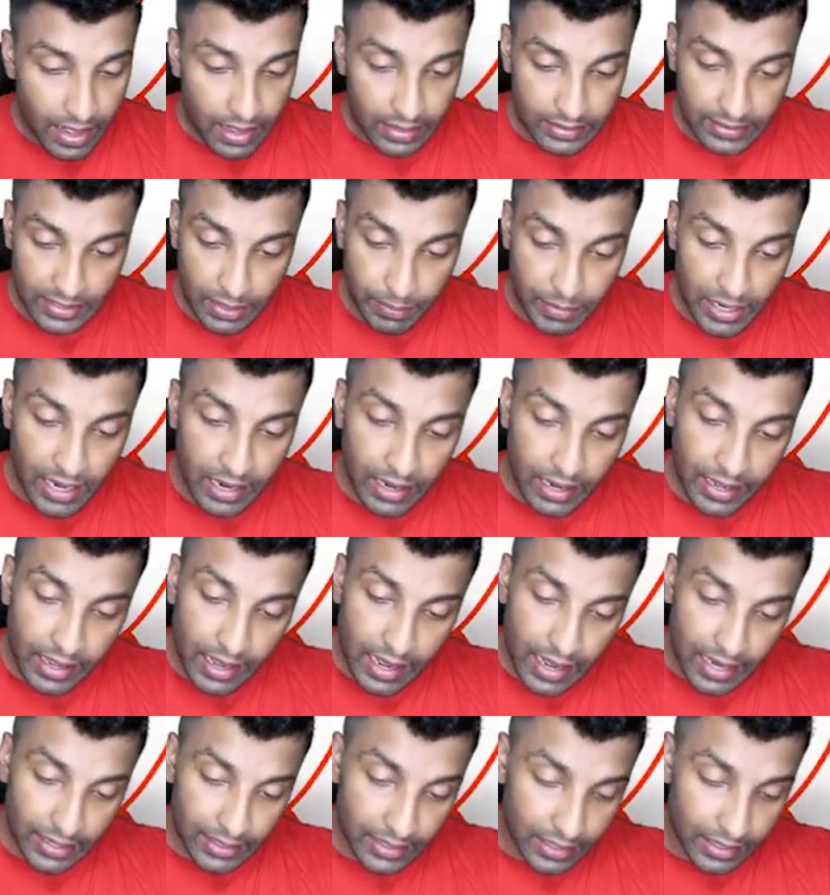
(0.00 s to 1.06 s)

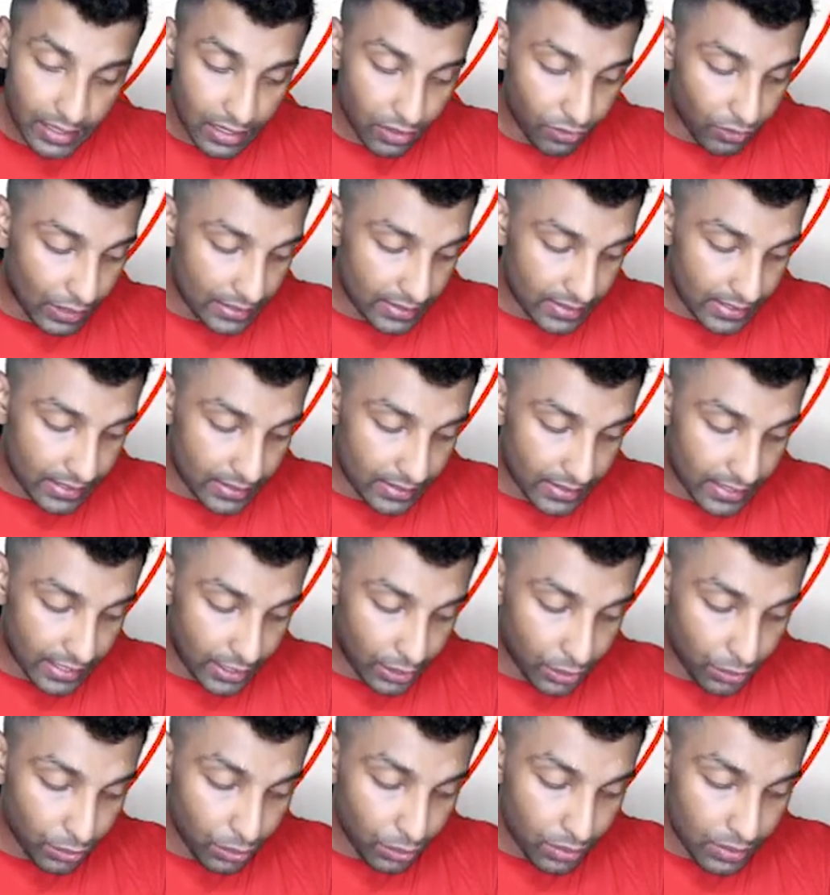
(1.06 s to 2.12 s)
Similarly, Article
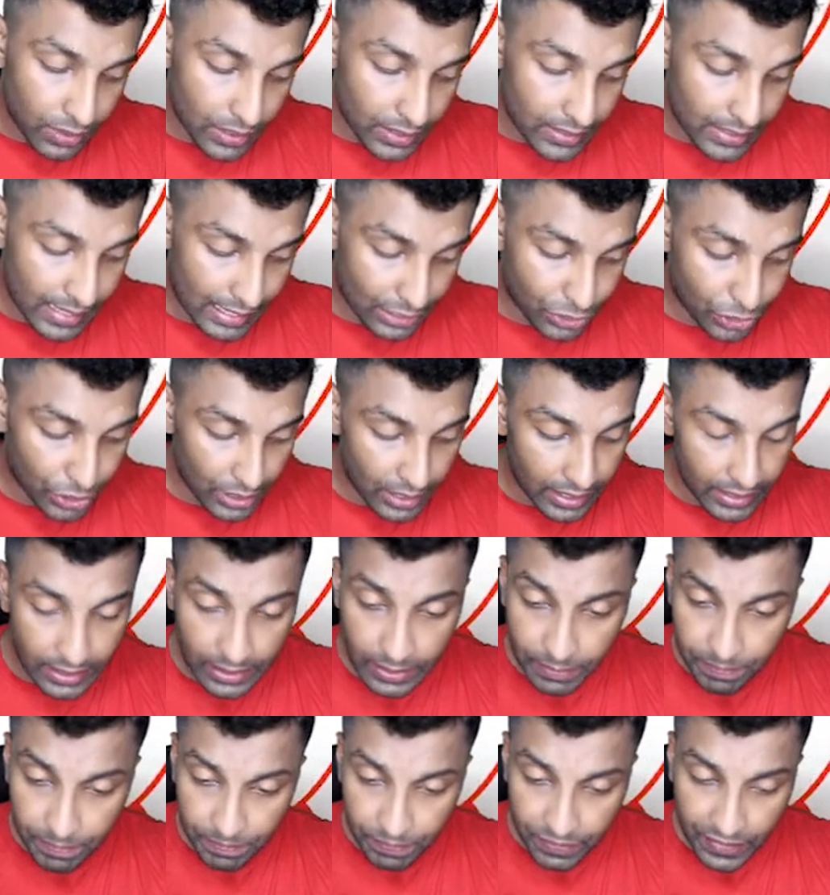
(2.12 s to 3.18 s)
162 is actually
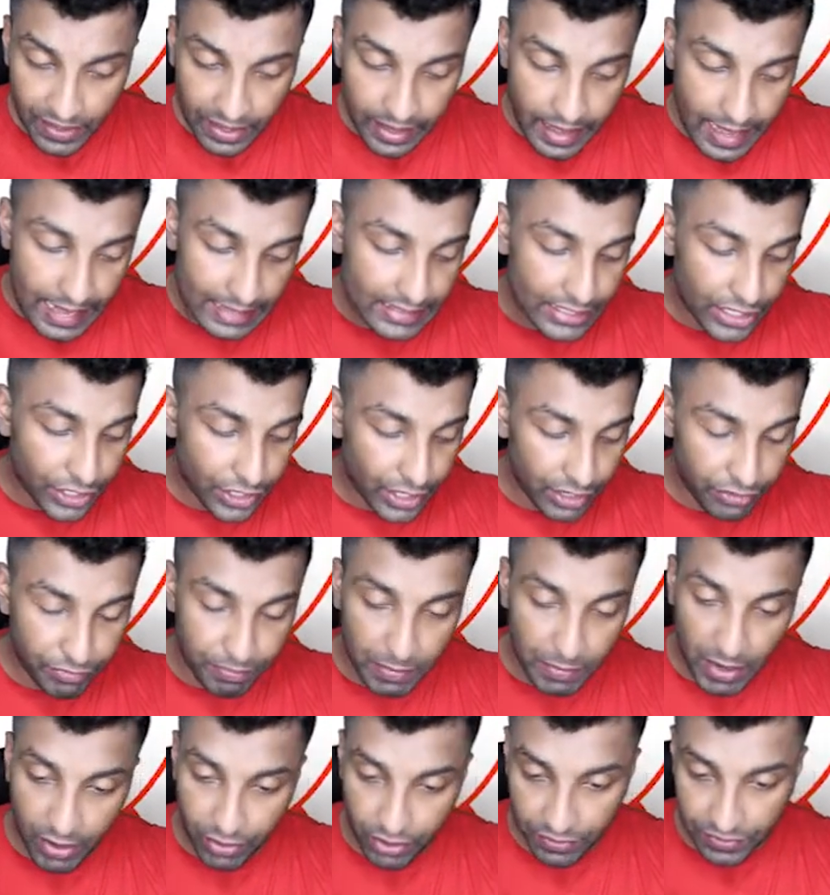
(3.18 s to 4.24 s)
the
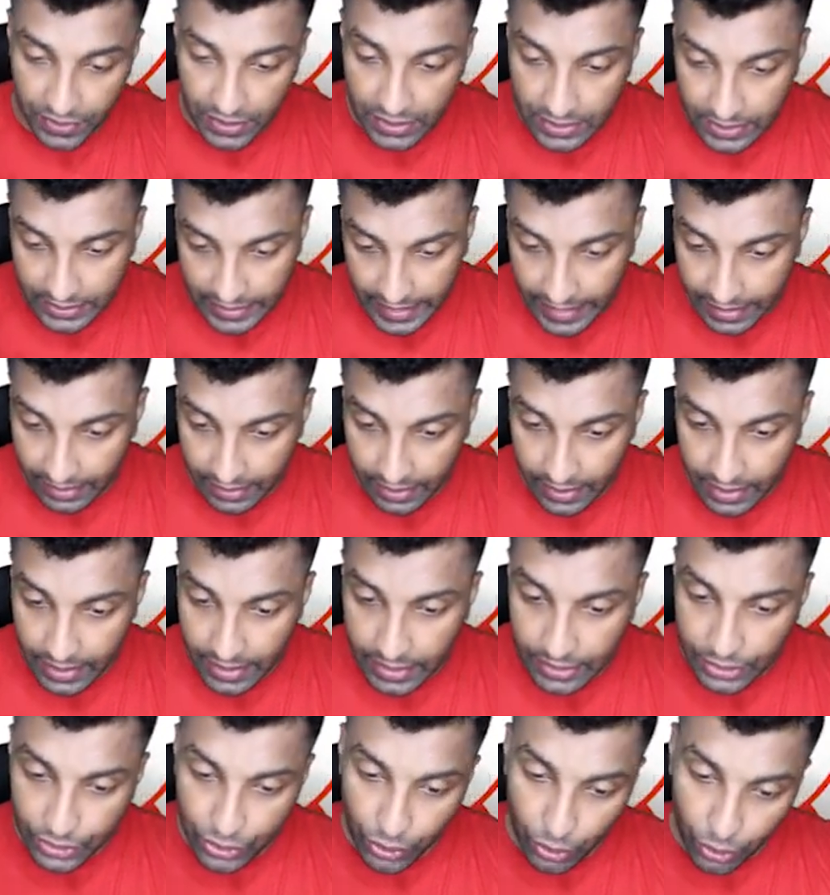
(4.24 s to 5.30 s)
executive power of the state.
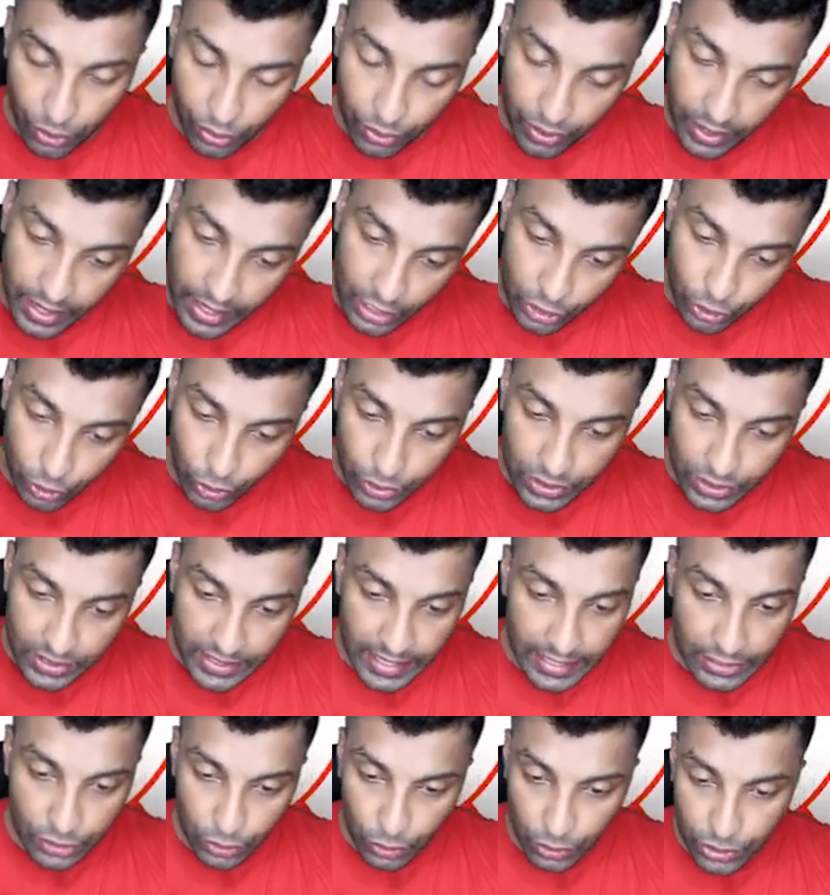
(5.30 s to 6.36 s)
So in those
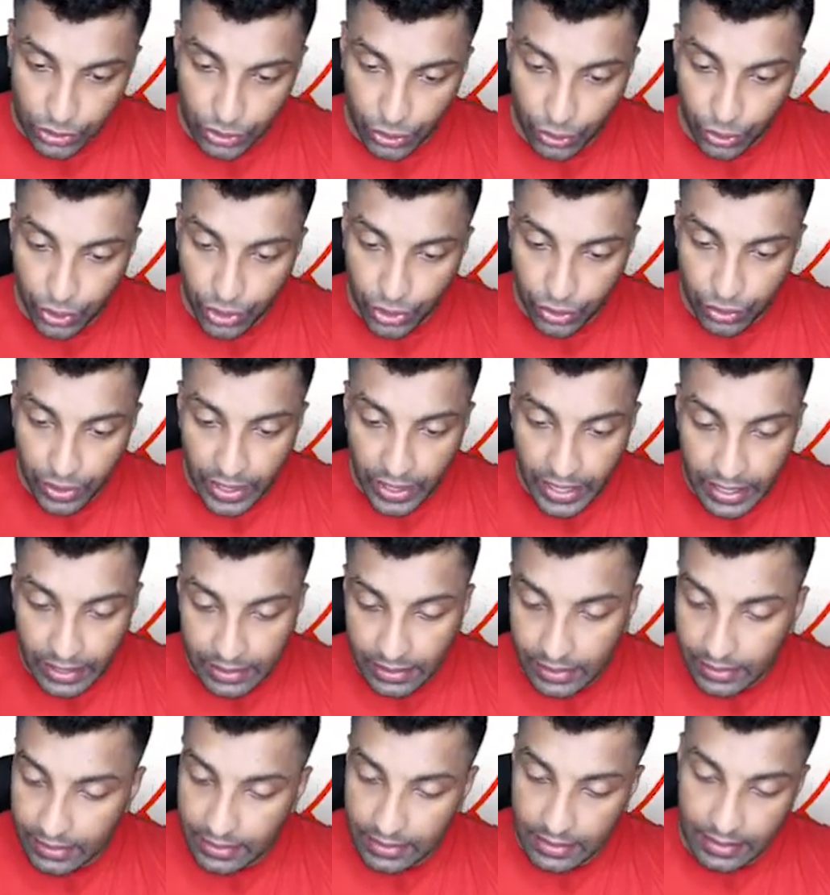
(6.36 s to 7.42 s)
cases also you need
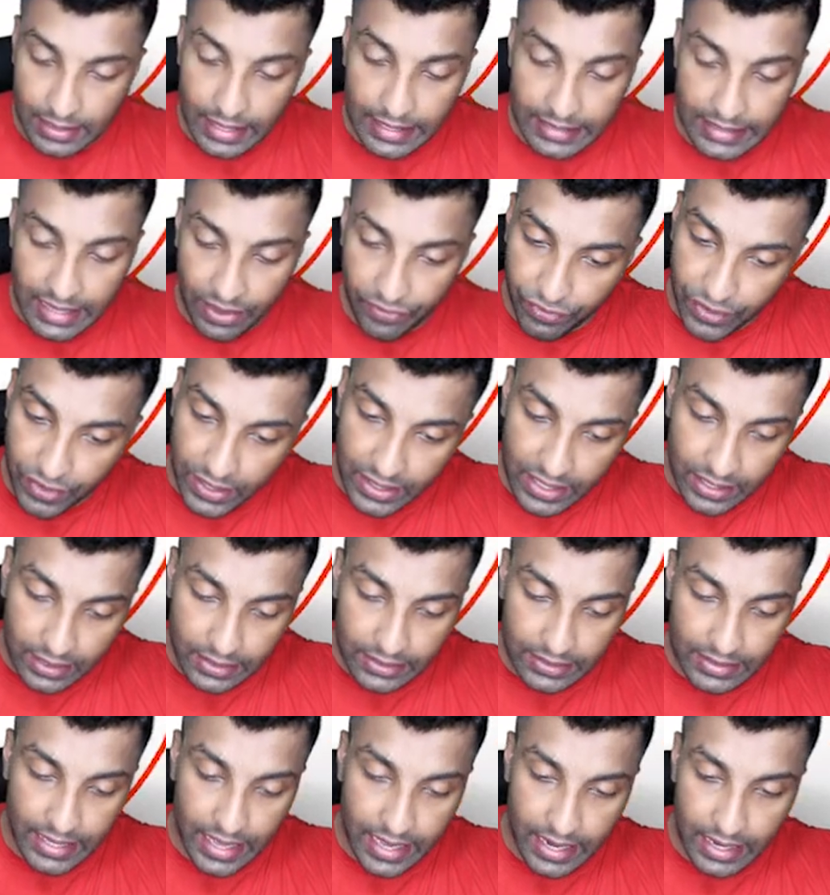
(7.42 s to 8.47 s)
the, guys, everything
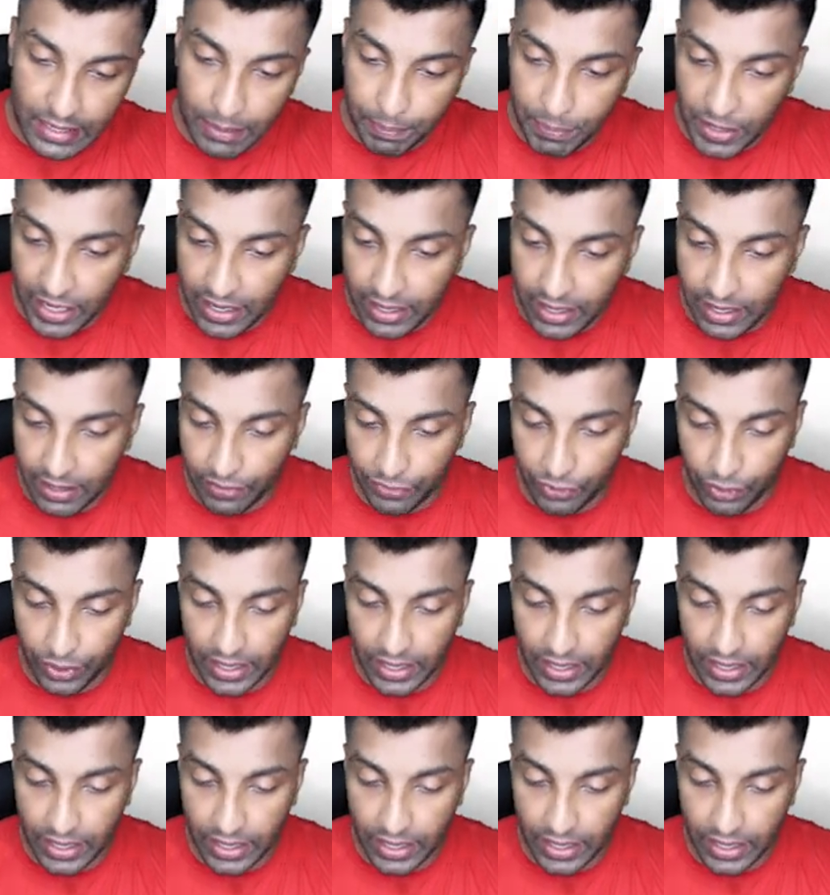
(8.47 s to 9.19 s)
is there in the PDF.